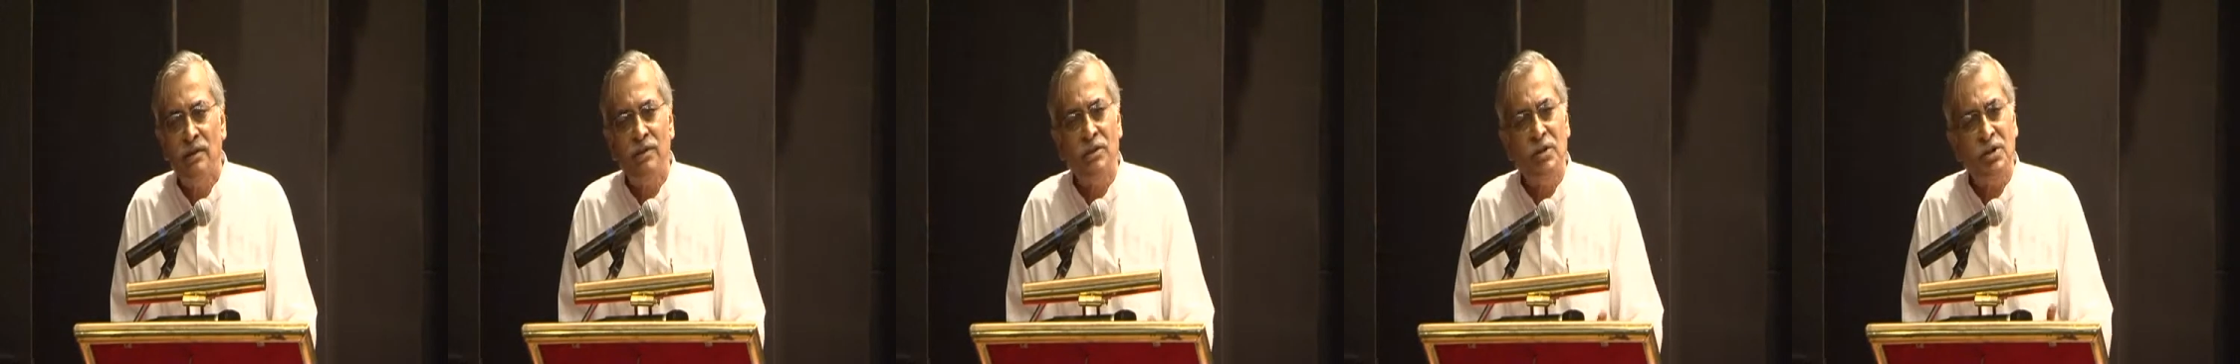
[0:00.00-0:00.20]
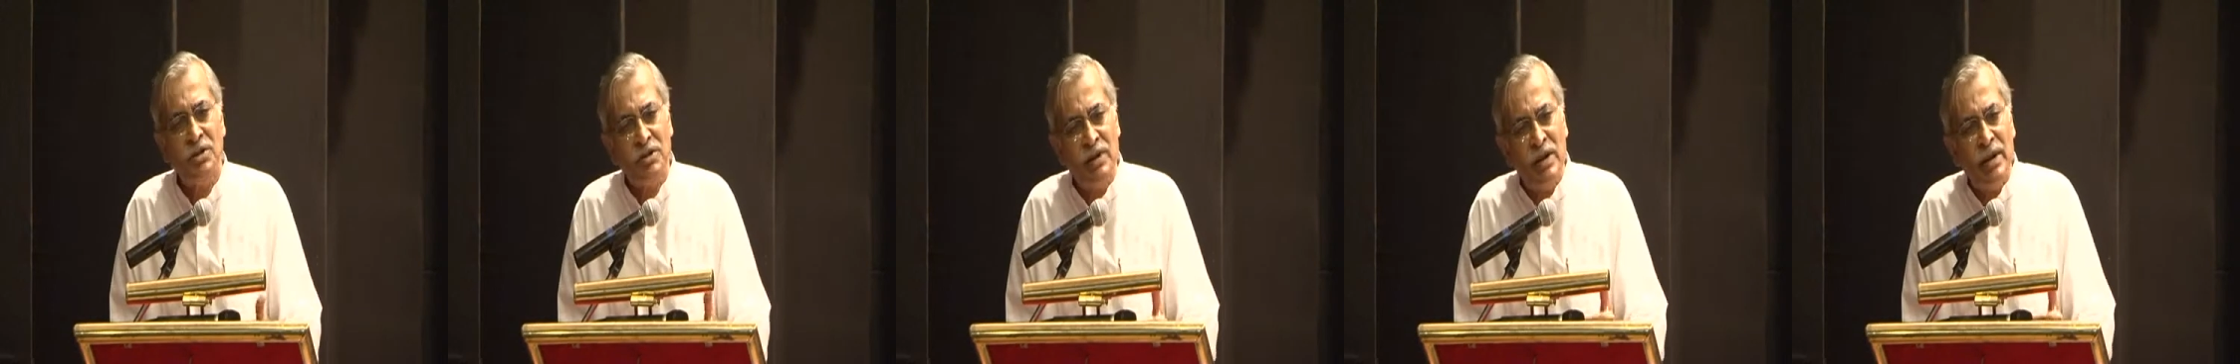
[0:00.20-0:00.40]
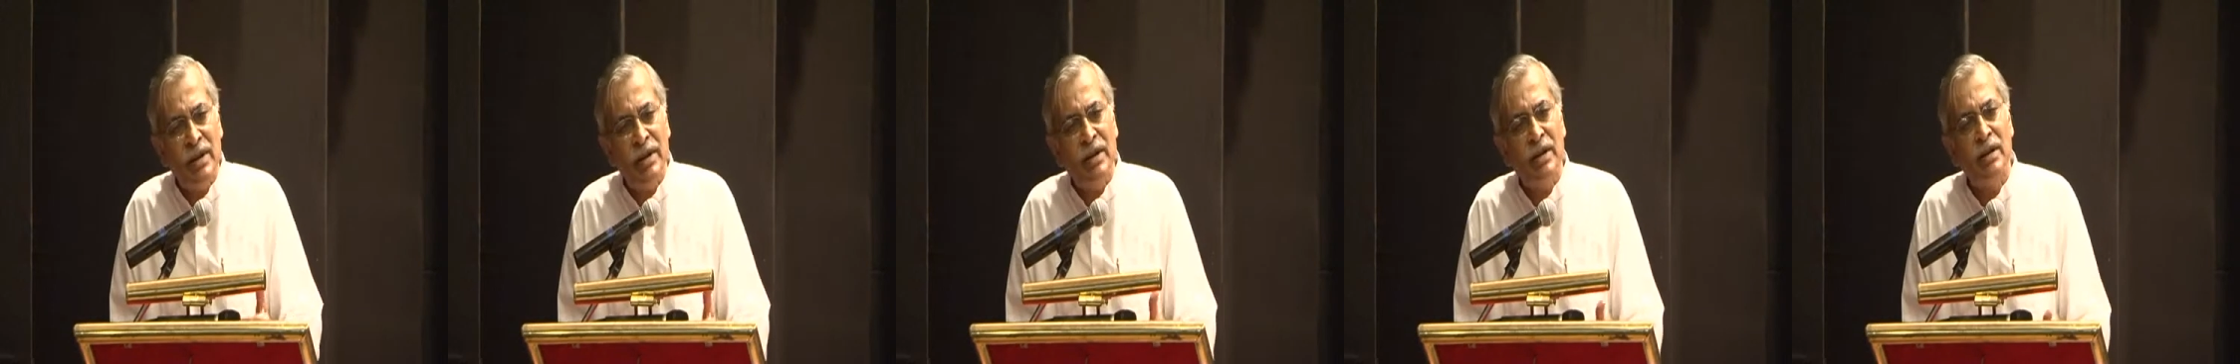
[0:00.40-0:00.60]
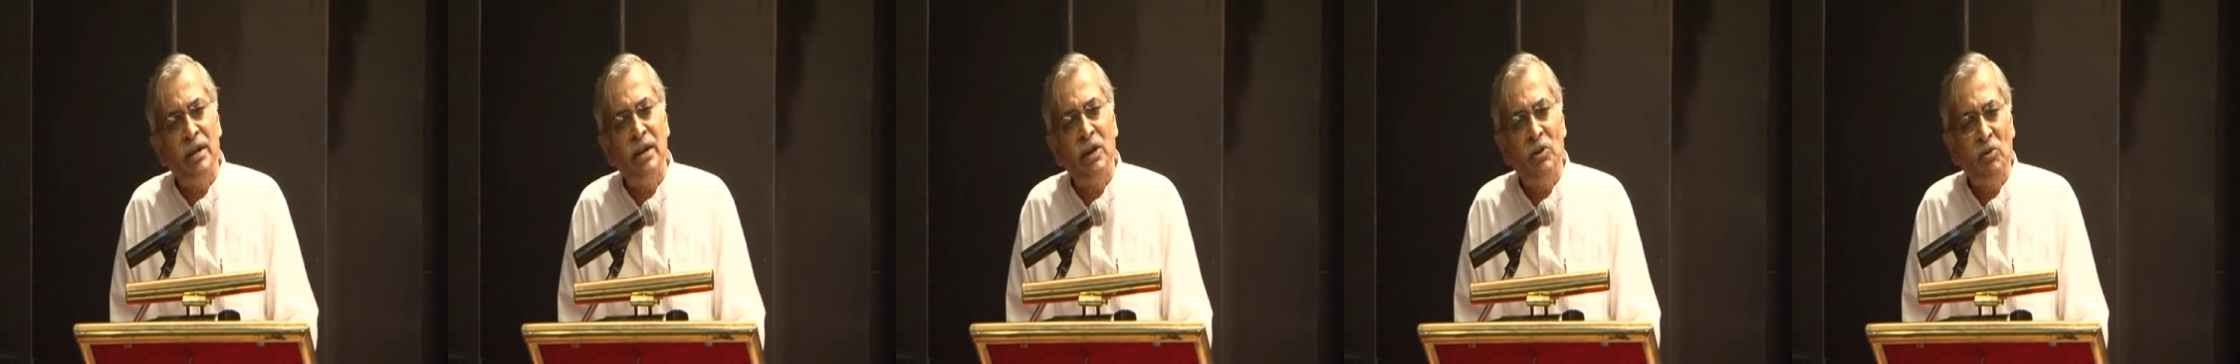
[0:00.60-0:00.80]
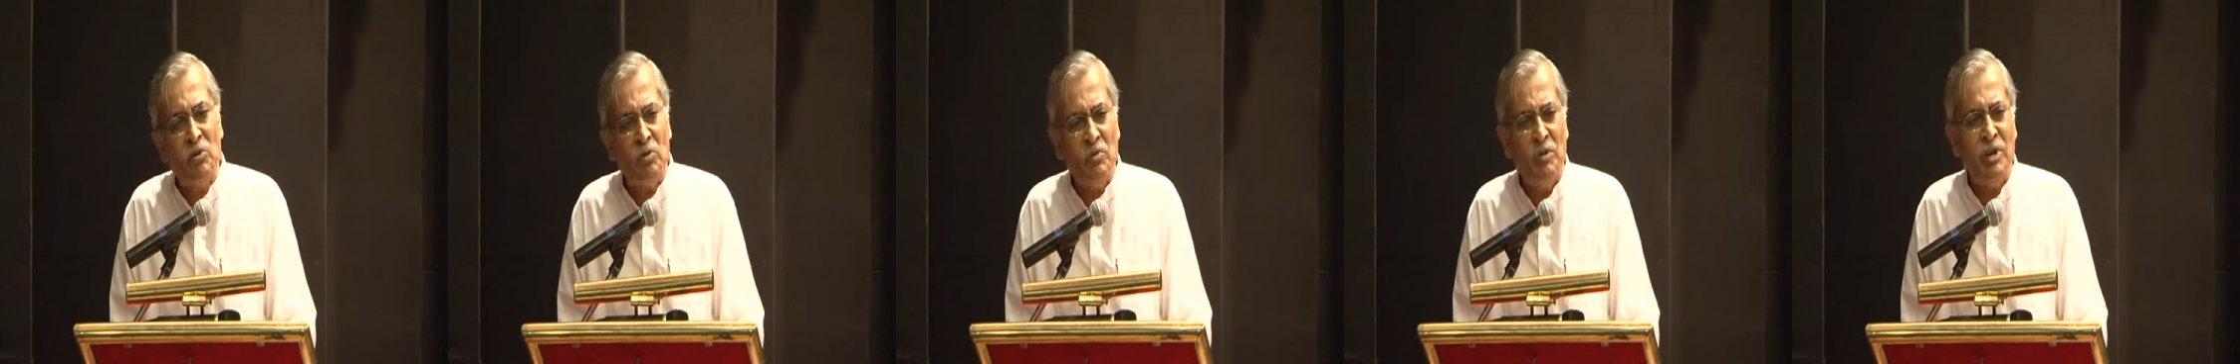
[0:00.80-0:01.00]
the Sri Lankan
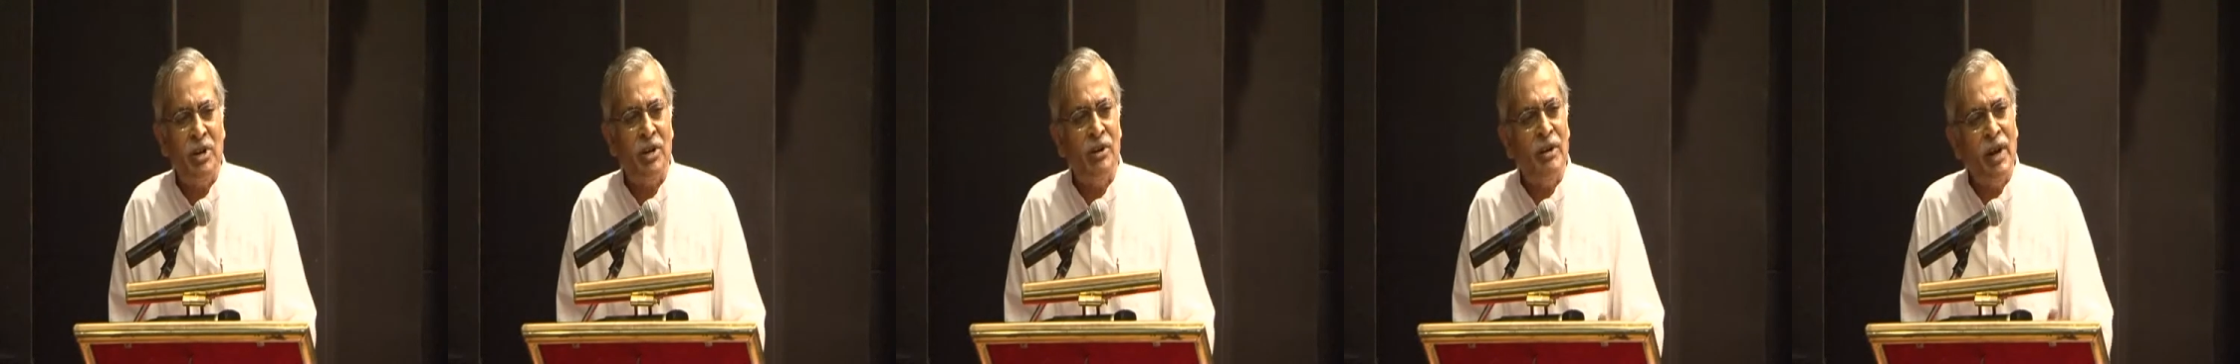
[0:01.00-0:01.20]
government,